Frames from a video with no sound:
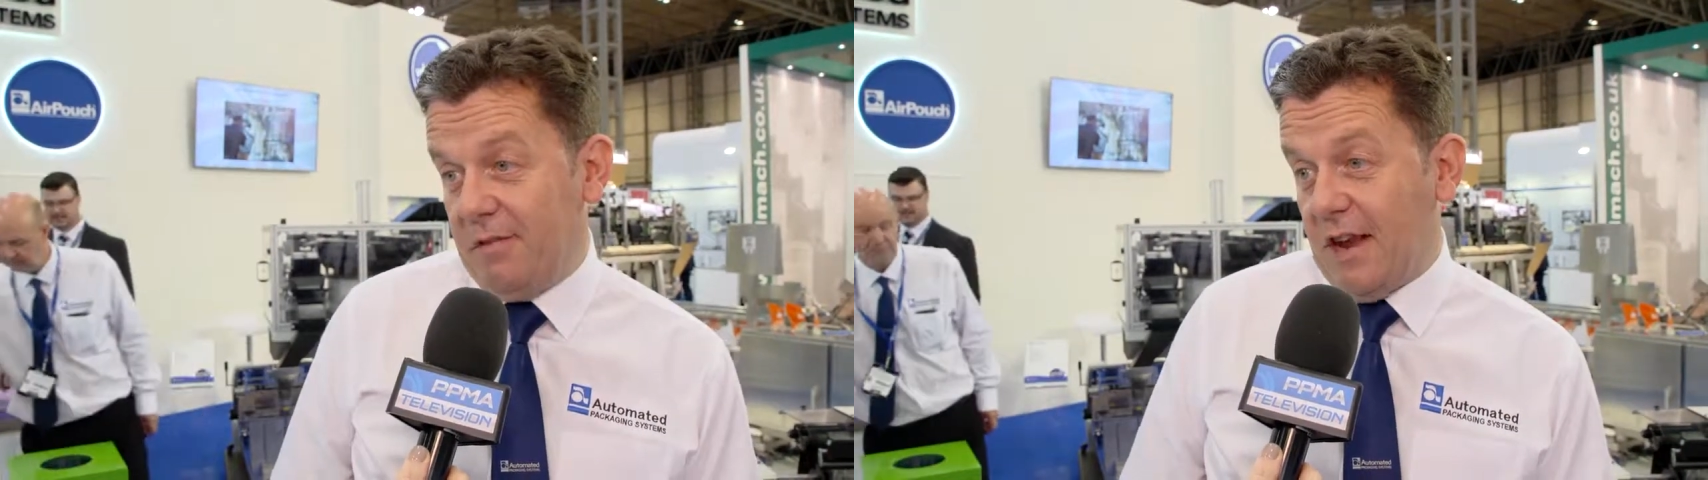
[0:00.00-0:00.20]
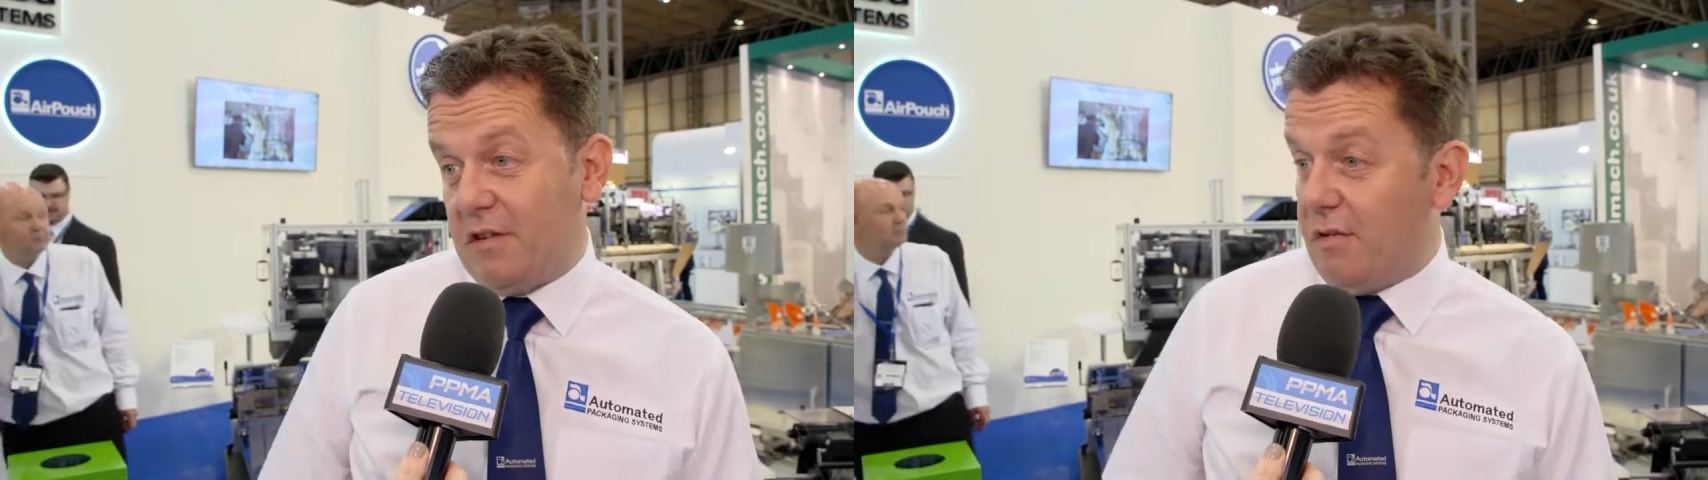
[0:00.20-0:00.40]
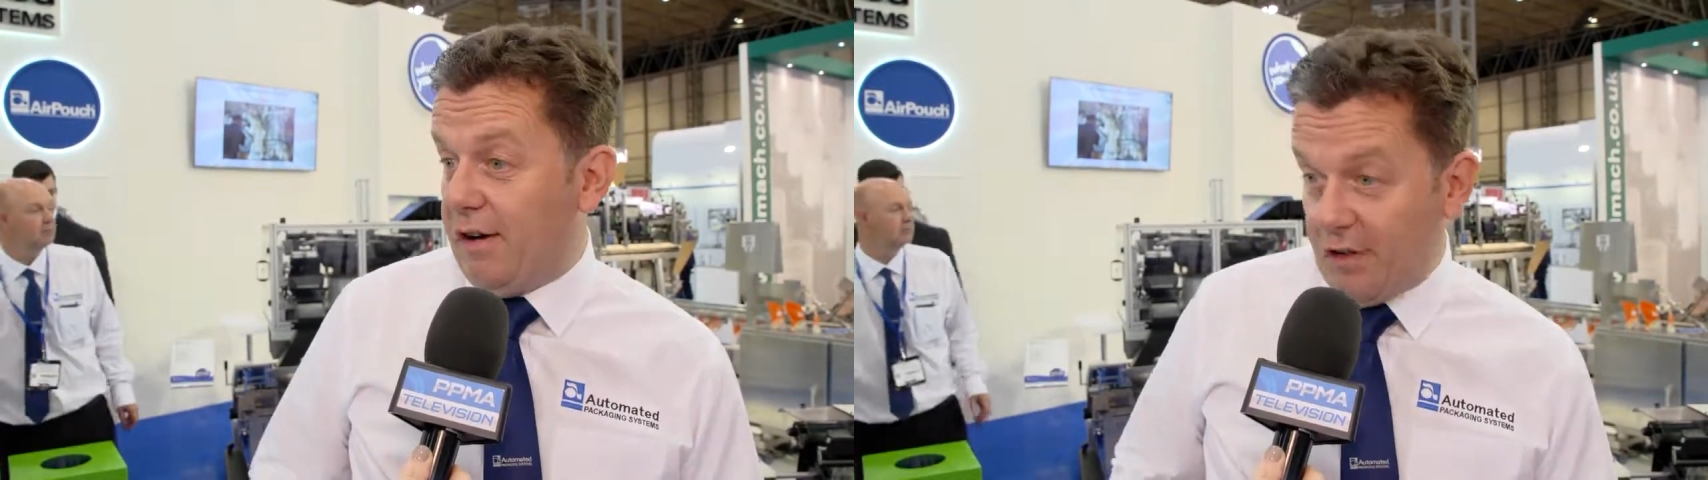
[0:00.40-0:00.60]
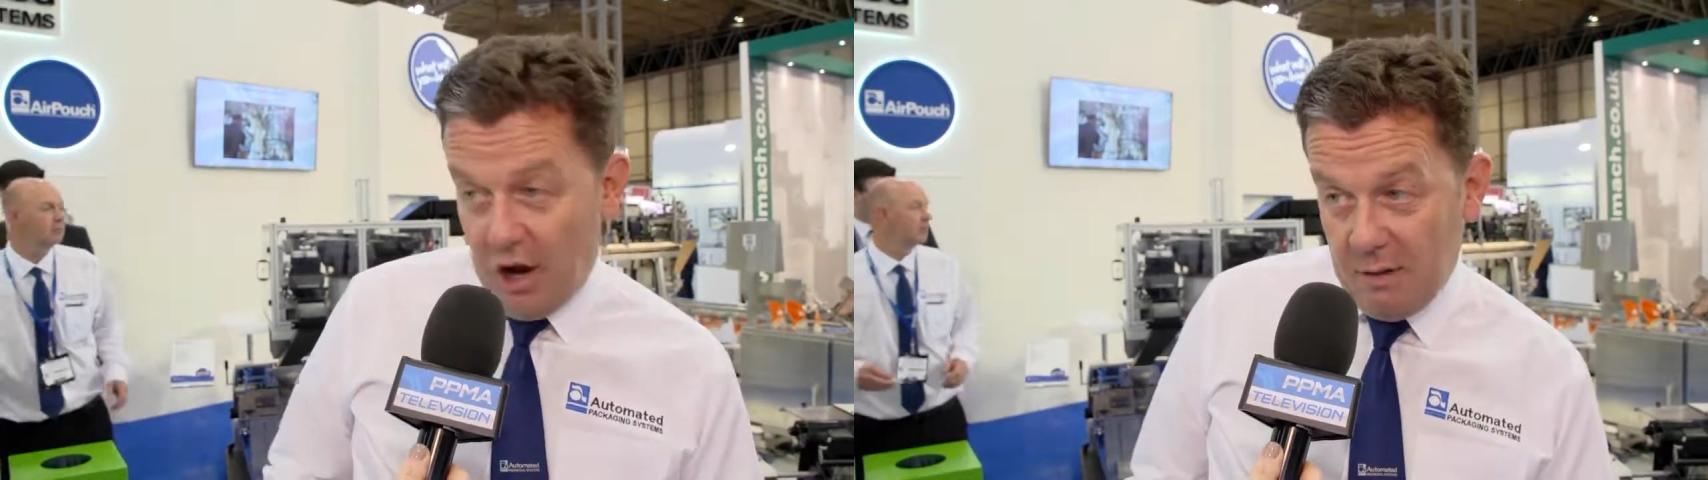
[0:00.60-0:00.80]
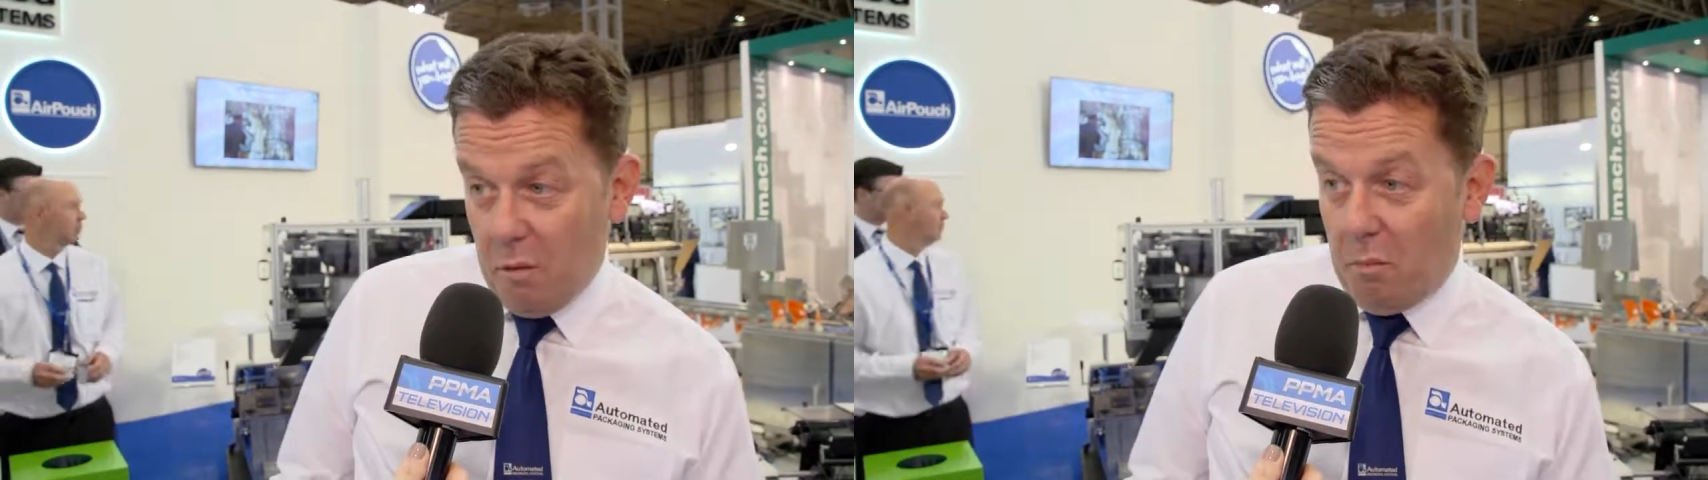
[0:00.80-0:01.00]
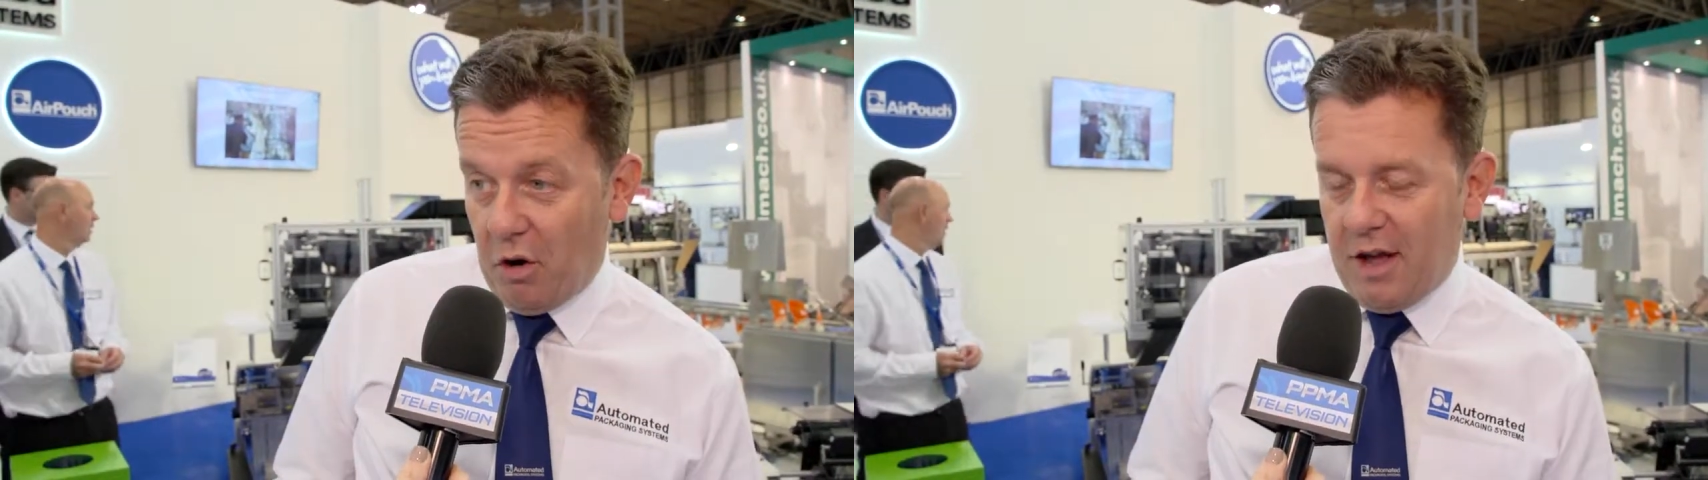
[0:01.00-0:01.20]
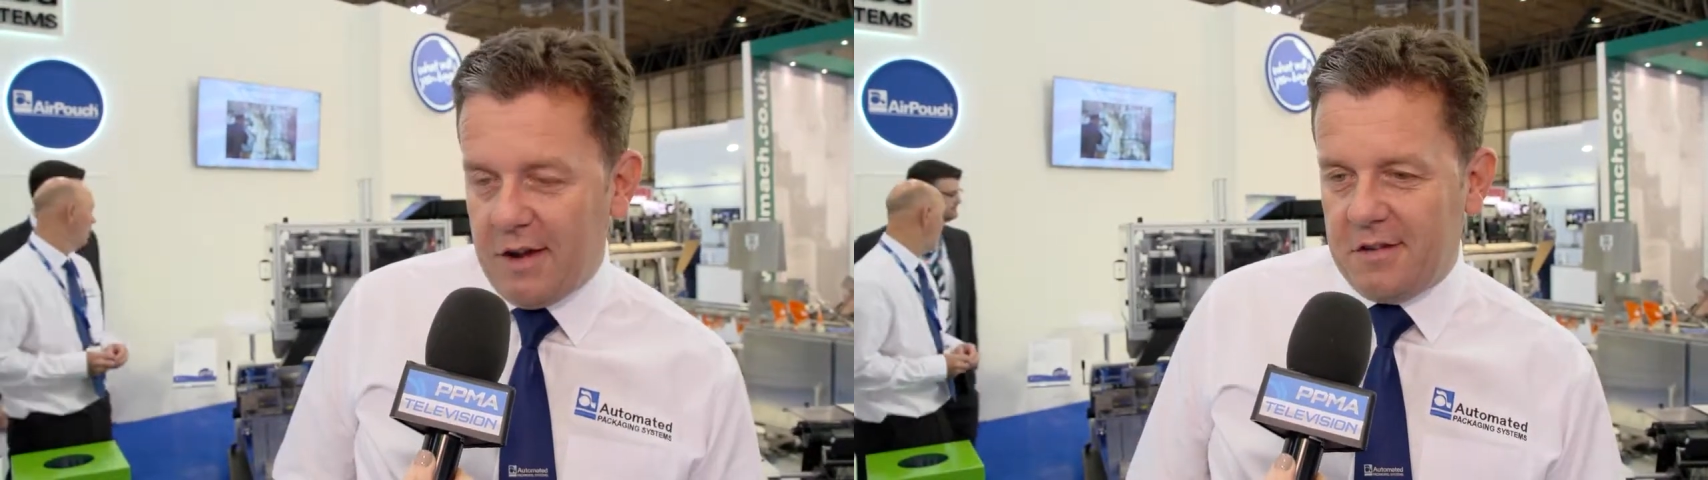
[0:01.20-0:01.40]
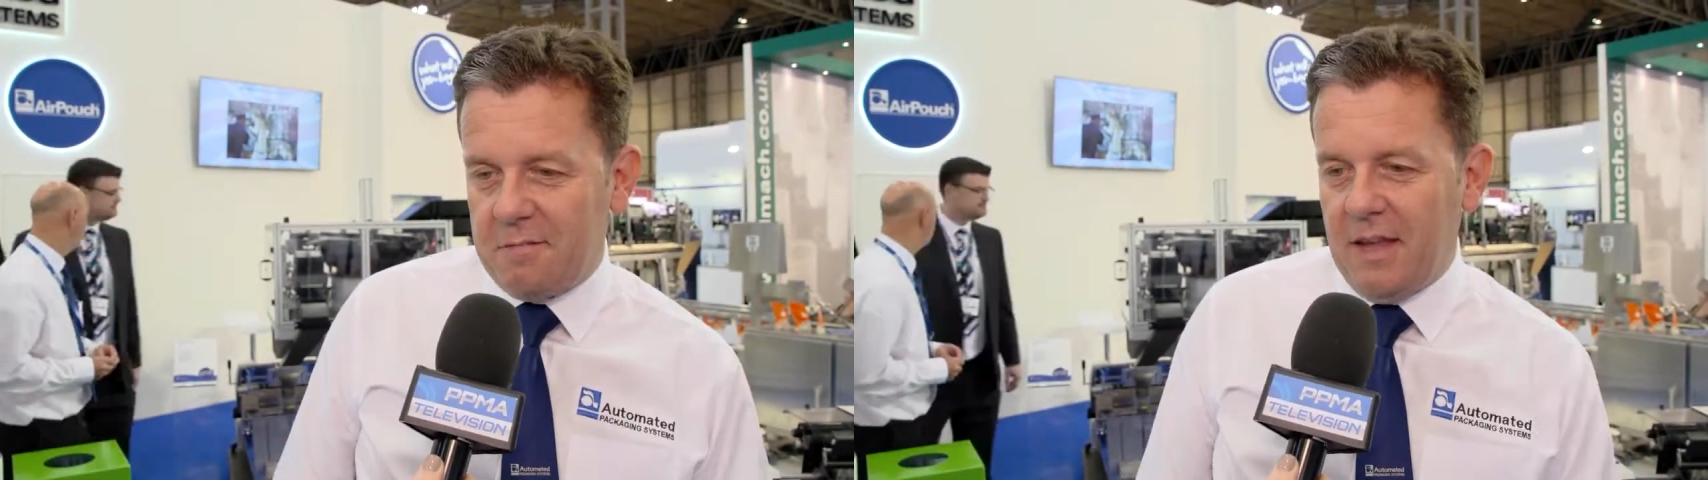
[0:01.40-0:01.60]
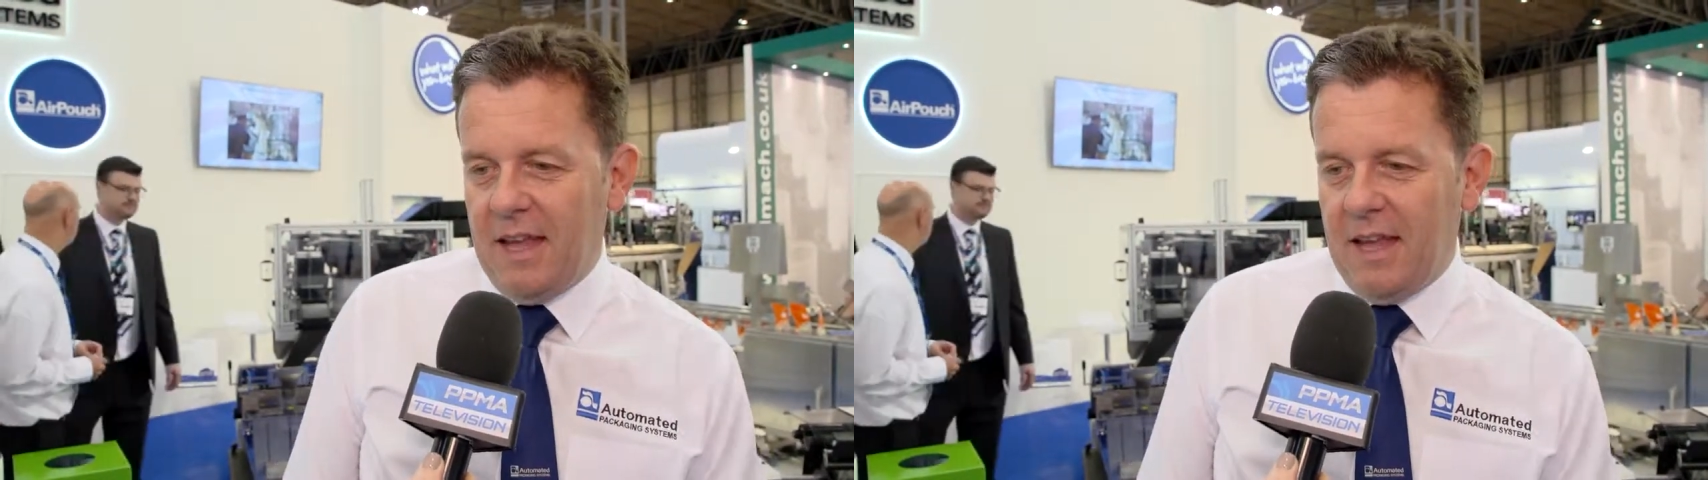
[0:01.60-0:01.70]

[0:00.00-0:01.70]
so it's a recyclable product.